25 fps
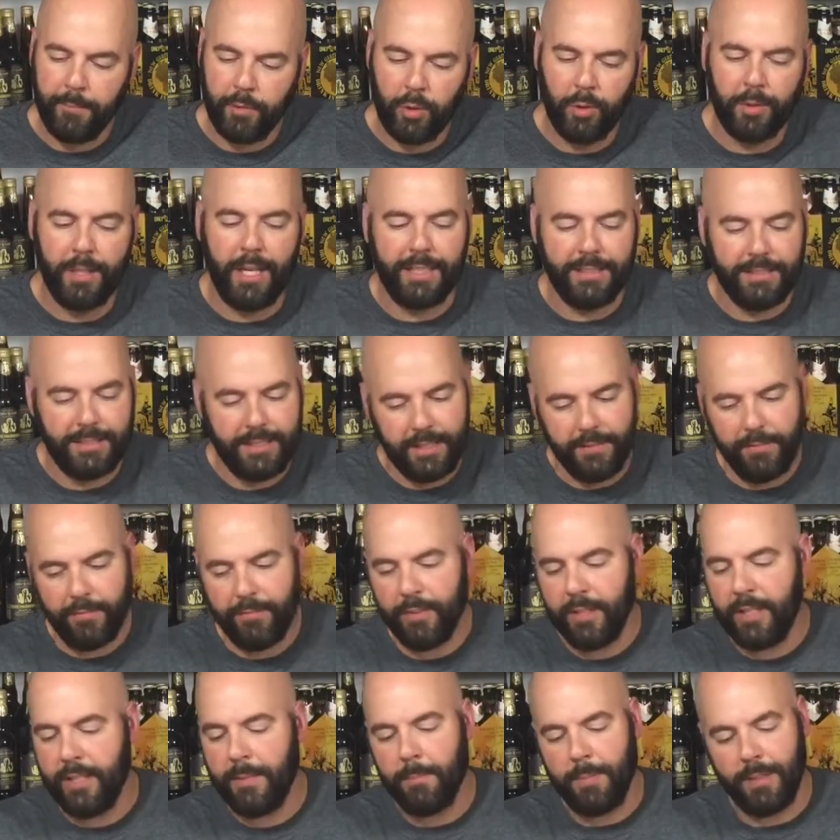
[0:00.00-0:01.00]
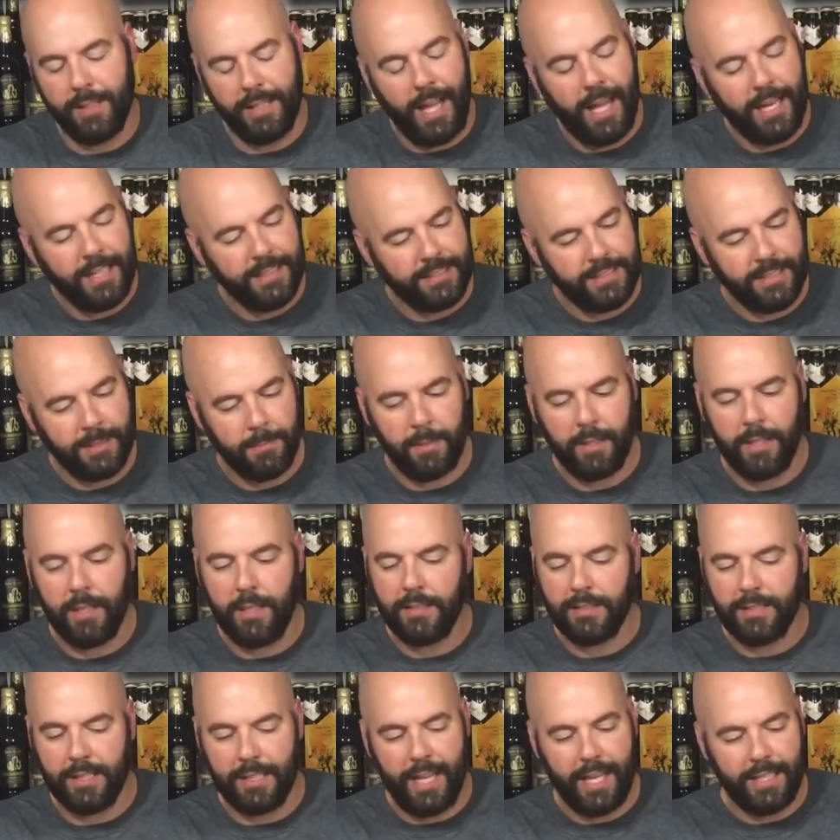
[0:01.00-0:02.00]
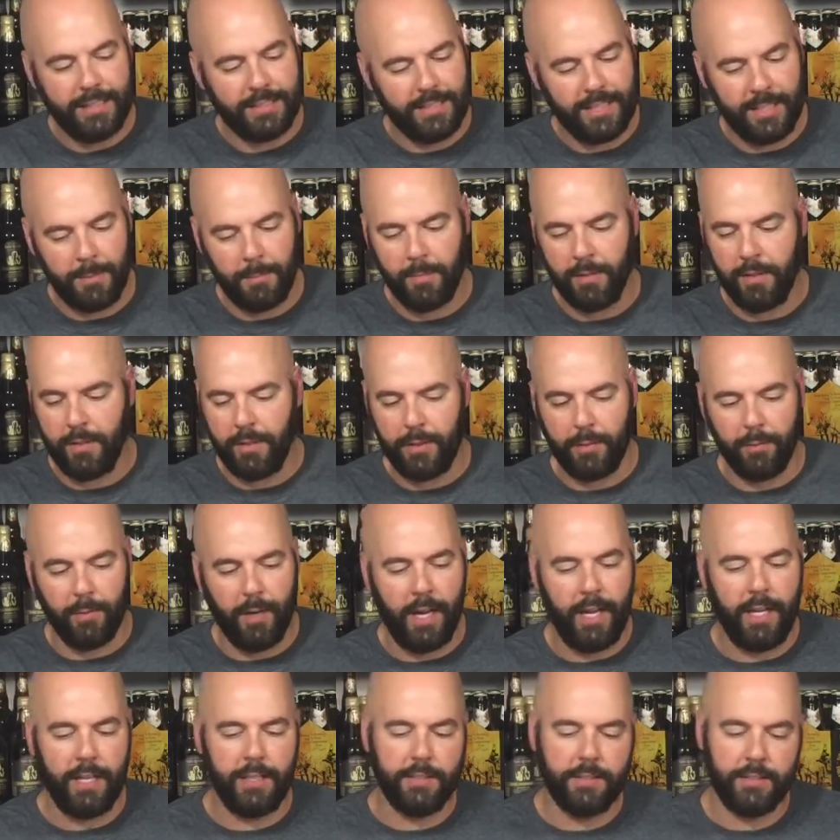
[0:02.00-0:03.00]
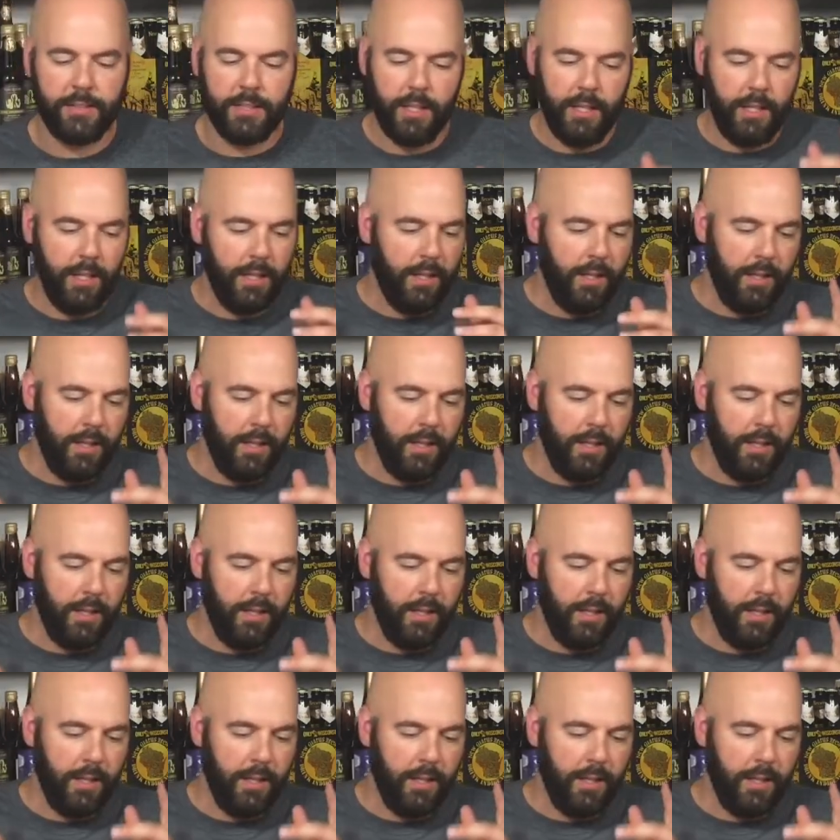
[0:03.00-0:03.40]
So, yeah, different, but a lot of similarities, a lot of similar threads.